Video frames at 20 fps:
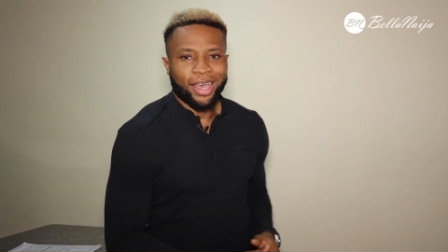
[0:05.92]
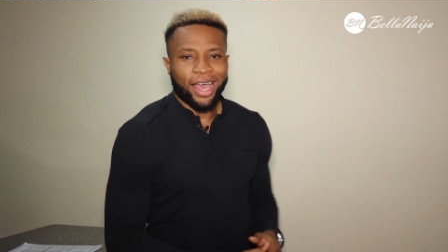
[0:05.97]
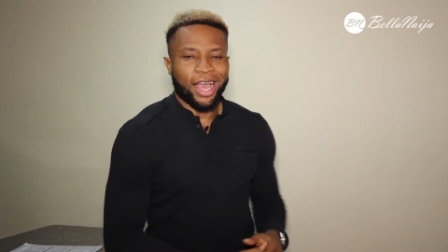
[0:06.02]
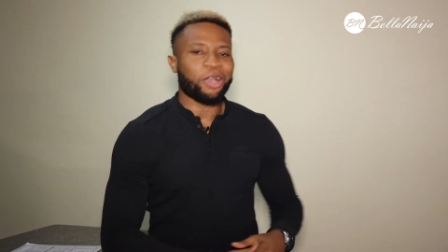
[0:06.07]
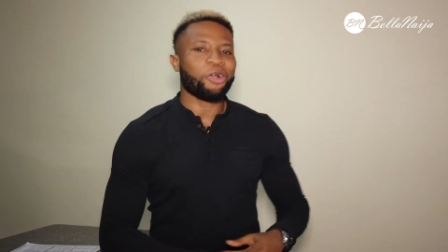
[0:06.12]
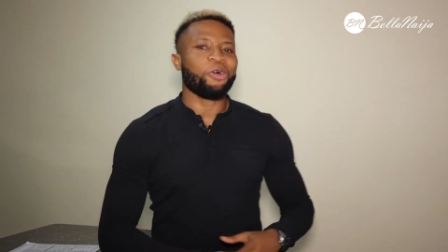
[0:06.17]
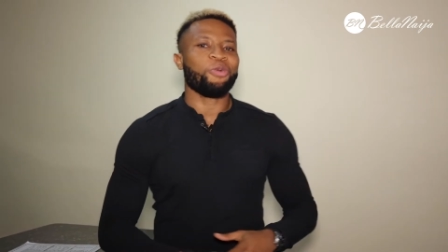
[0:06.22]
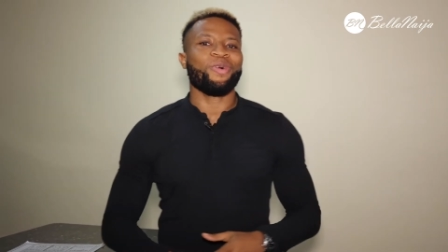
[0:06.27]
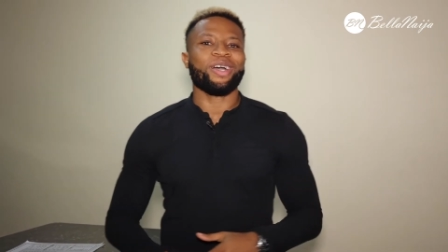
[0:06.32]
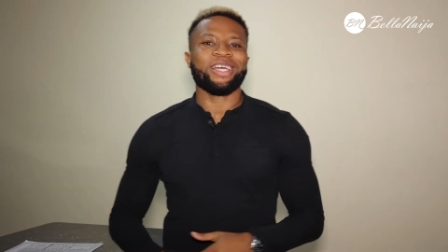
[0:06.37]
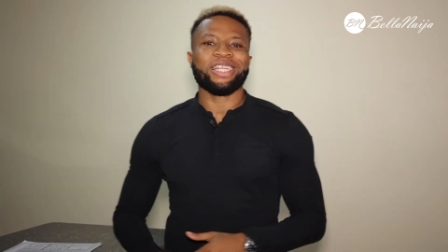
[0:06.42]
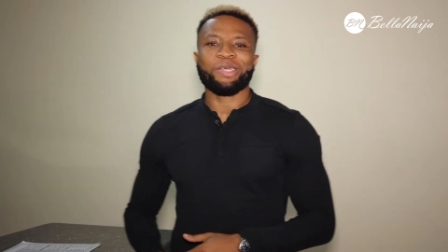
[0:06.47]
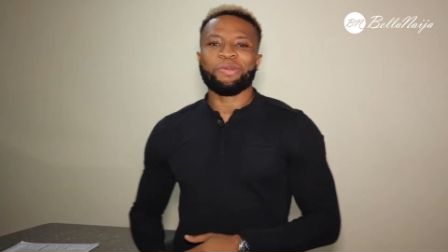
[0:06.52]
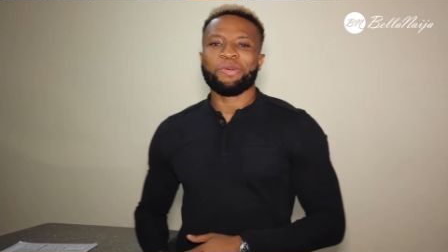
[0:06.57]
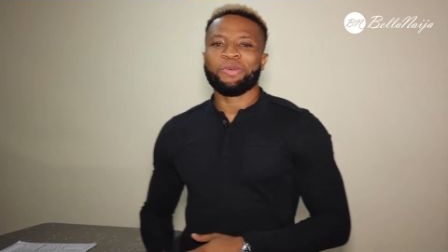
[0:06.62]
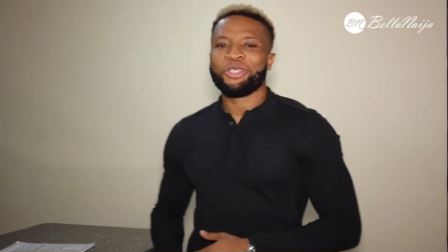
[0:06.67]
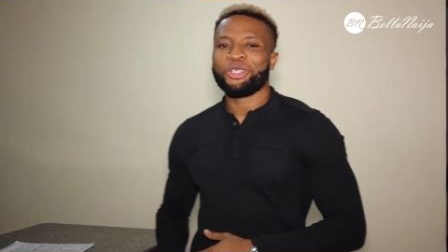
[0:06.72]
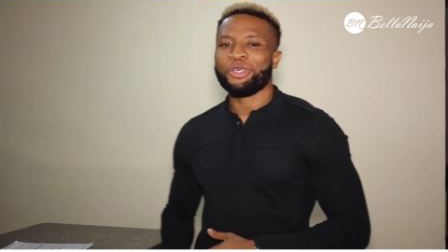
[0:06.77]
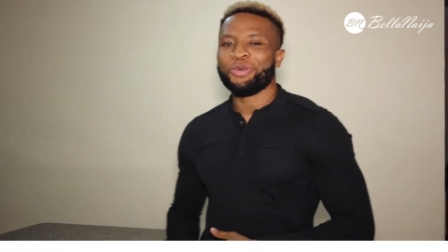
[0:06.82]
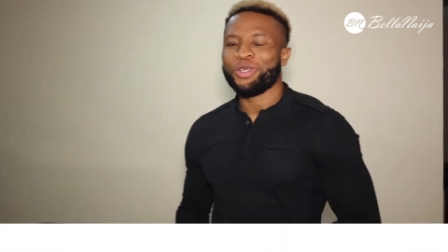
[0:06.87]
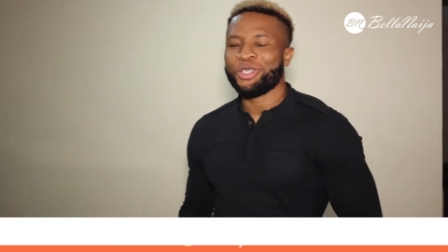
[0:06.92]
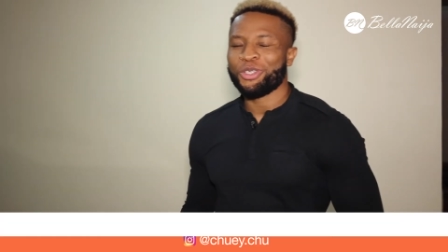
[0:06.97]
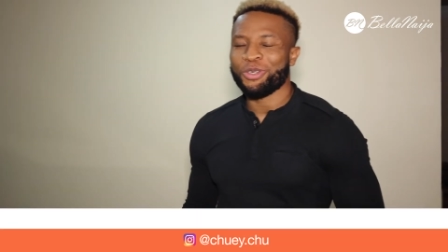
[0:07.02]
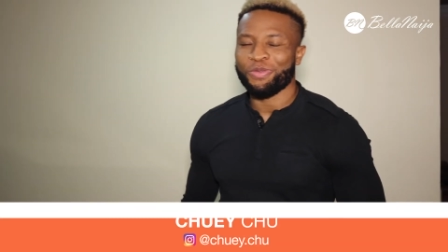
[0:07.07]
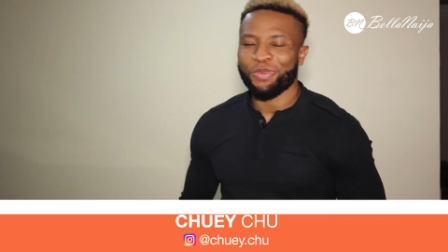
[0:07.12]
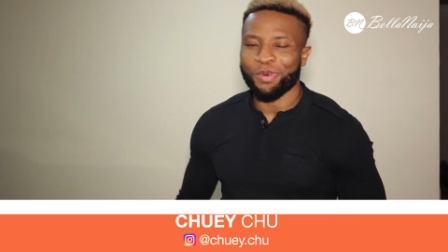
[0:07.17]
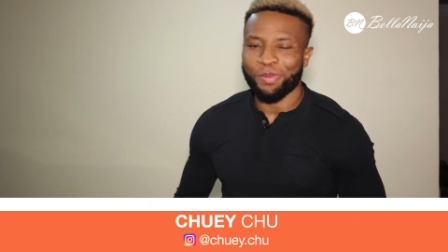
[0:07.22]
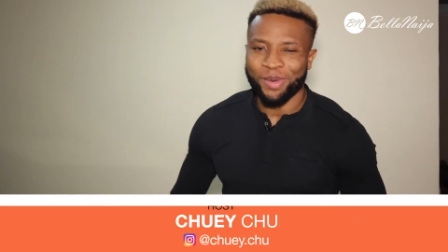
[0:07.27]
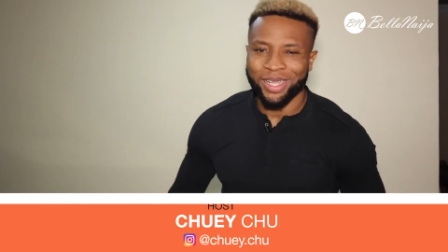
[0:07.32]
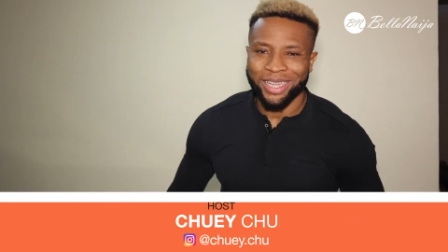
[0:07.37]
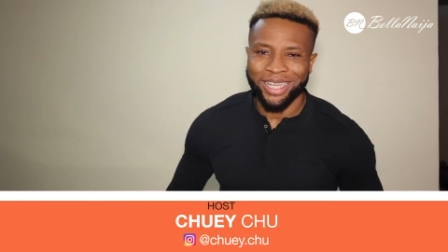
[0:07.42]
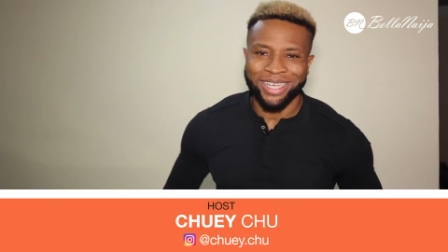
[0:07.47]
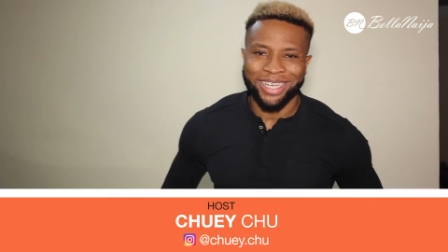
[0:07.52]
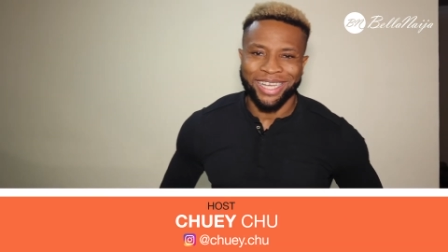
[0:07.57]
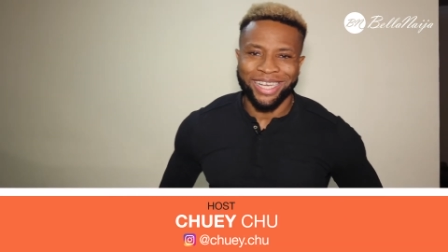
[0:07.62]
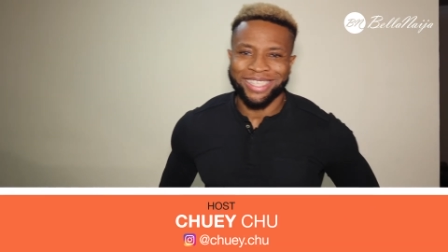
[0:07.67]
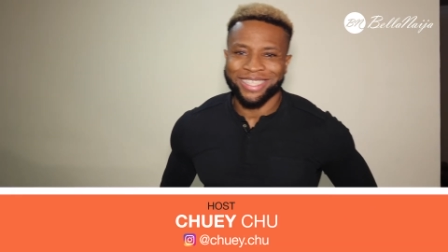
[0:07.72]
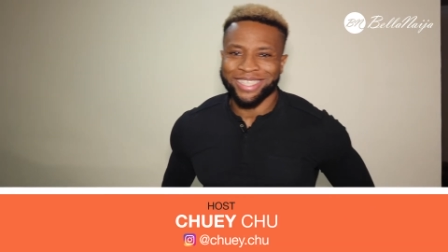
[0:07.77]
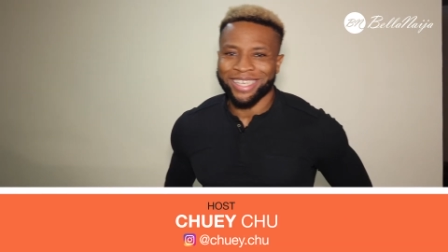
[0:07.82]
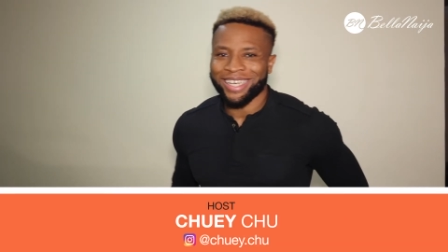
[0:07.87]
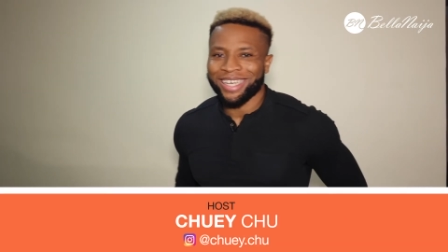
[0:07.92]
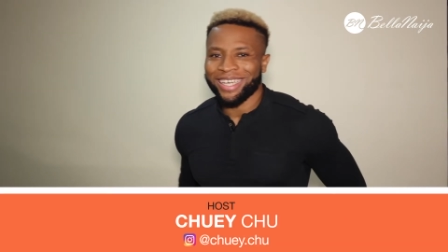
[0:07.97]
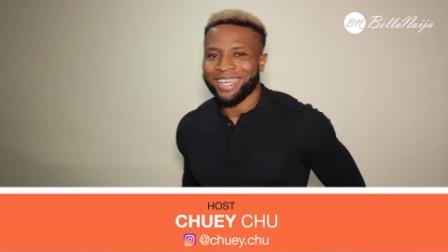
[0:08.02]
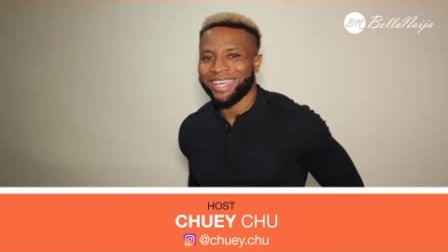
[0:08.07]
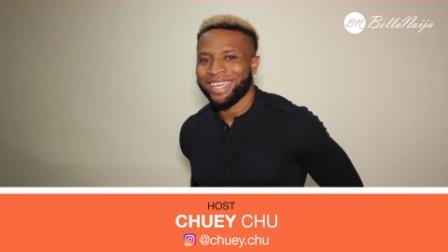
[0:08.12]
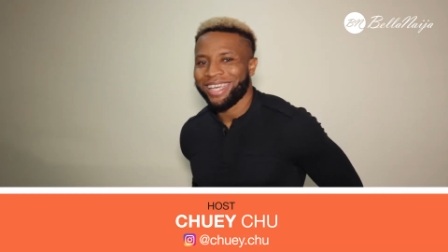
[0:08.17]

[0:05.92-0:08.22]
I go by the name of Chuey Chu for BellaNaija,